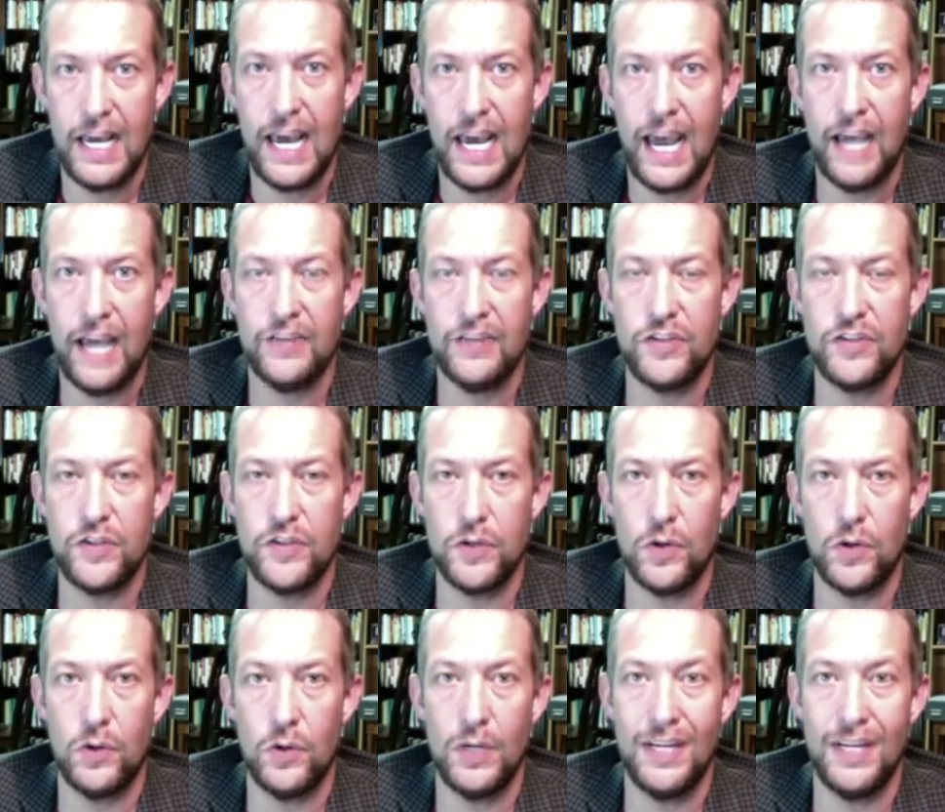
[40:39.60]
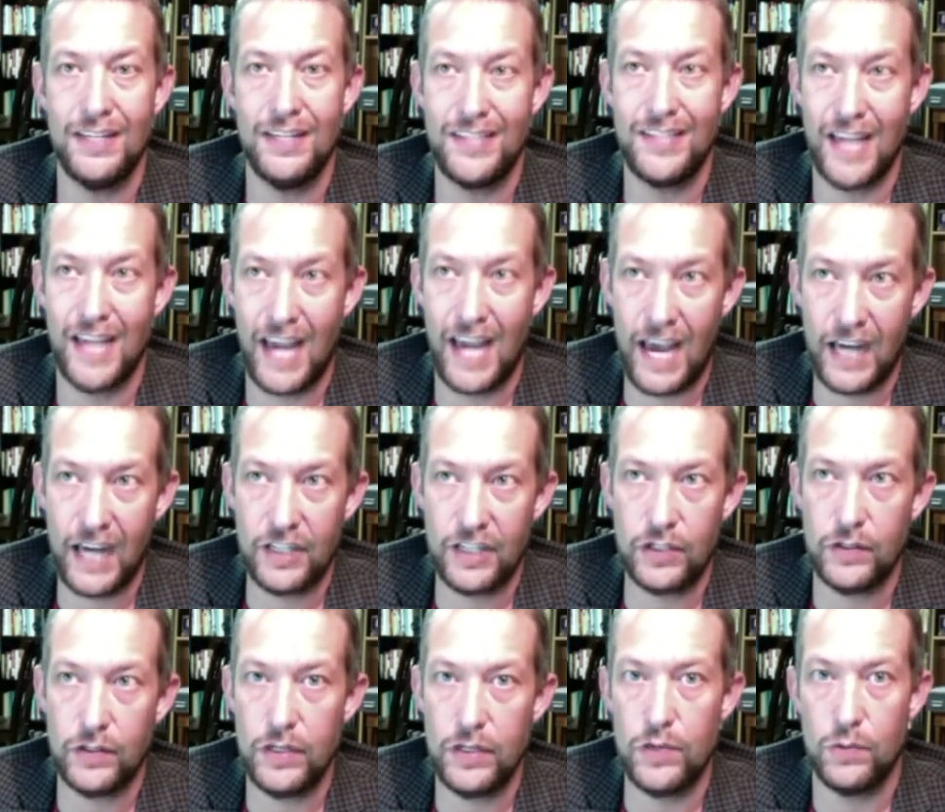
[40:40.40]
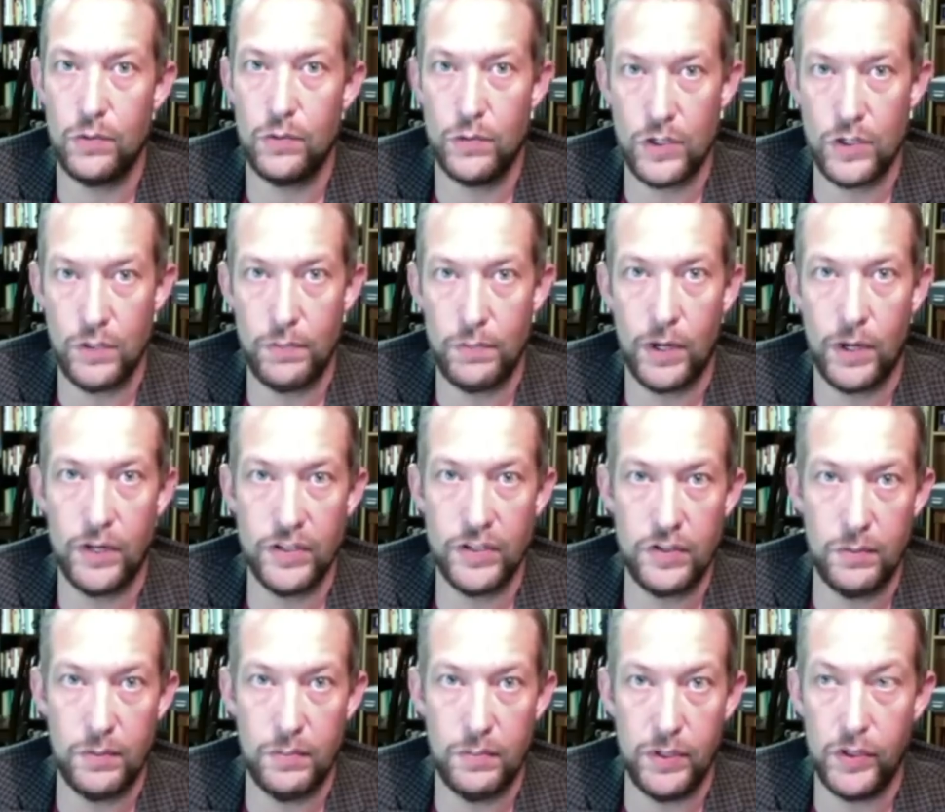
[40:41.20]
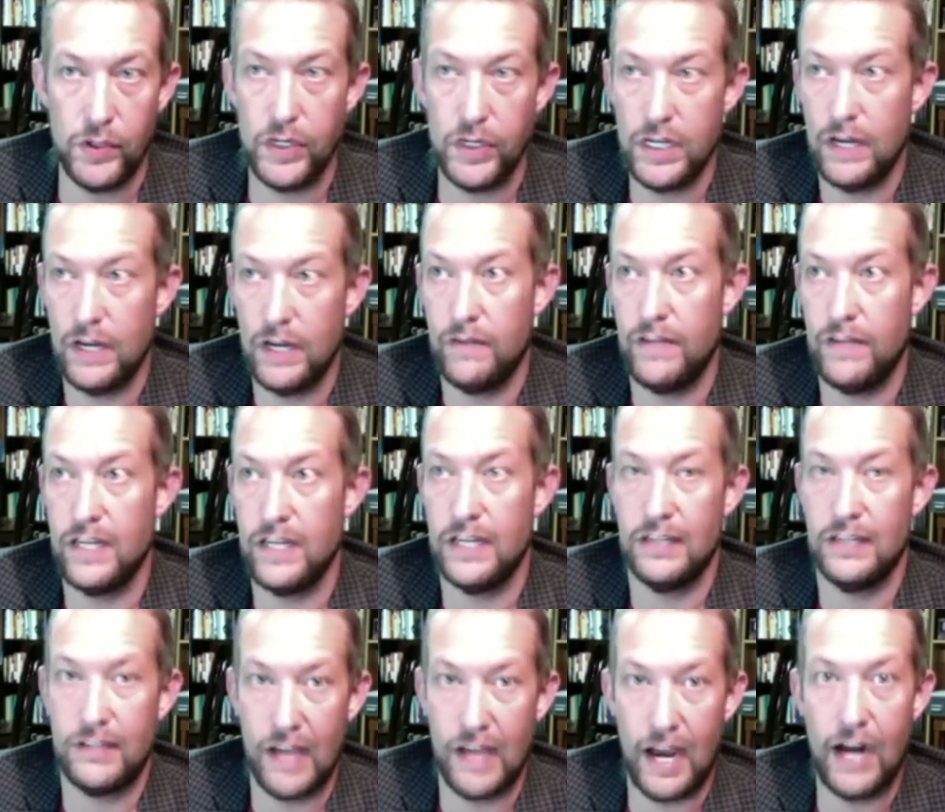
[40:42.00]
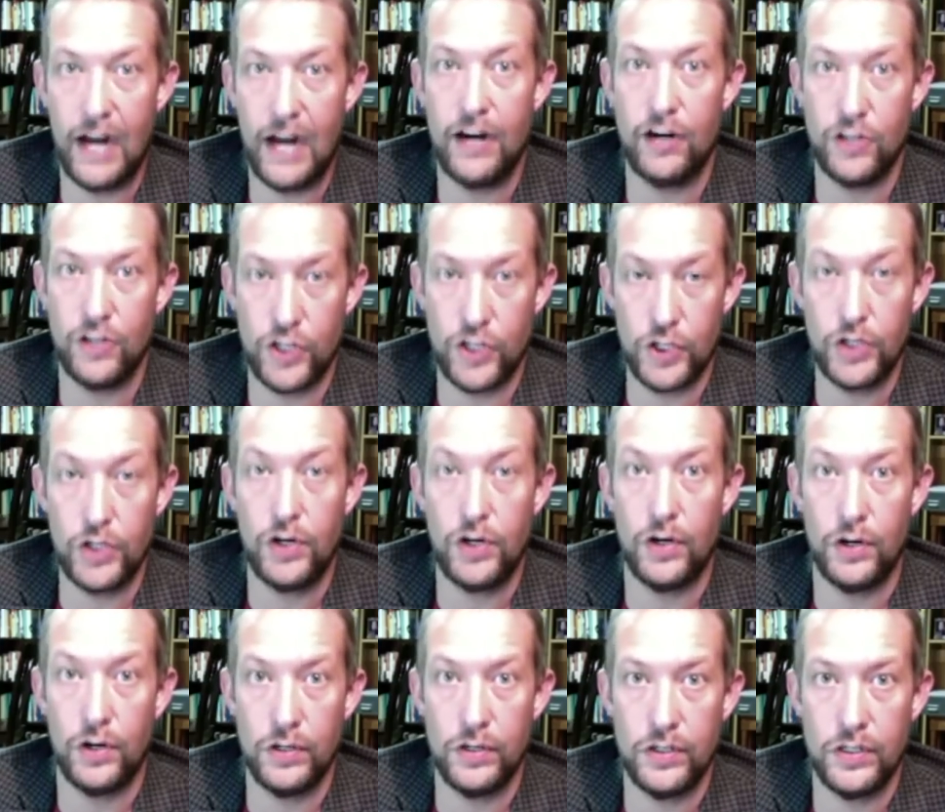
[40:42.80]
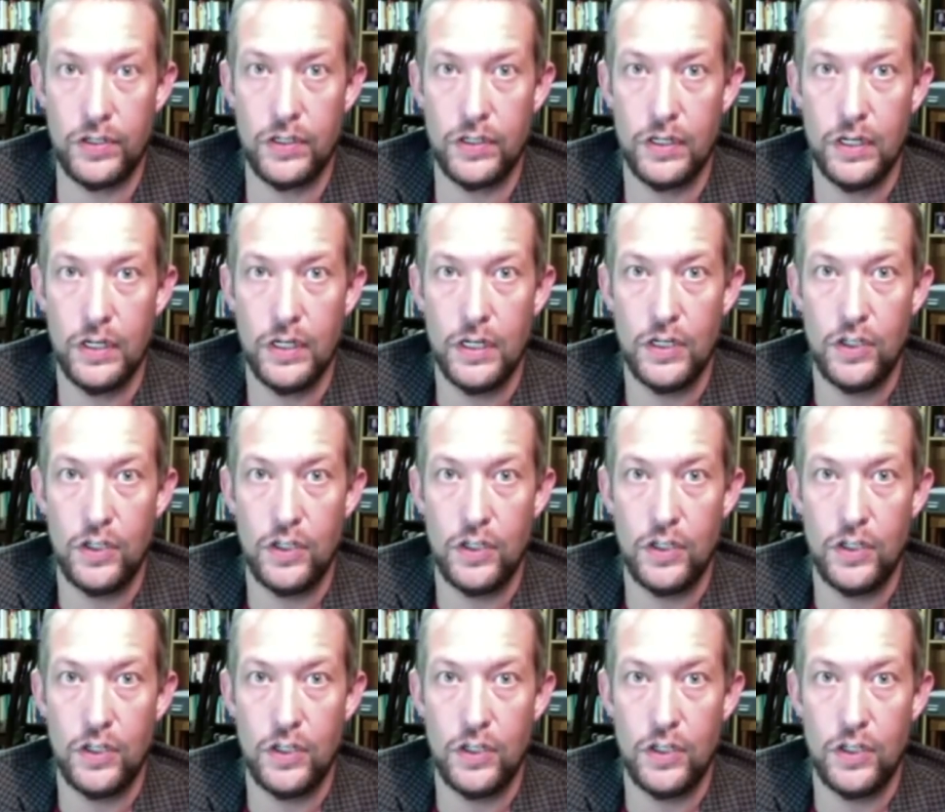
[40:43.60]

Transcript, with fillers: And so it's actually the responsibility of the entire church